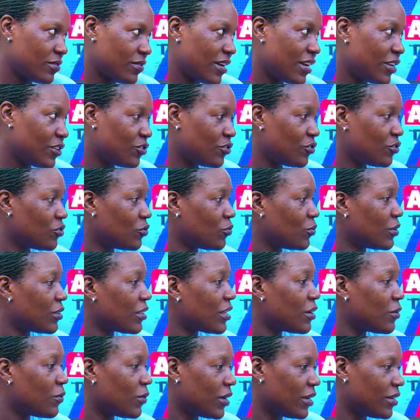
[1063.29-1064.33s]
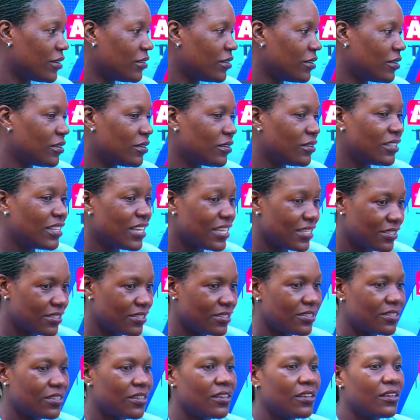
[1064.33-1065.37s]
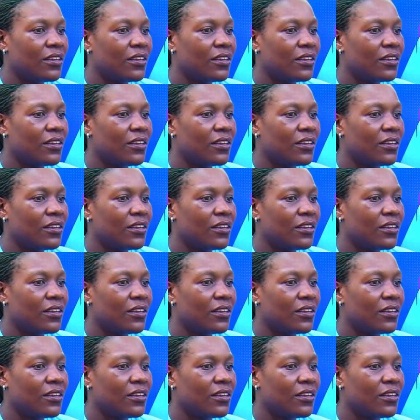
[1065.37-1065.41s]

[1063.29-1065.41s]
And with A1, yes,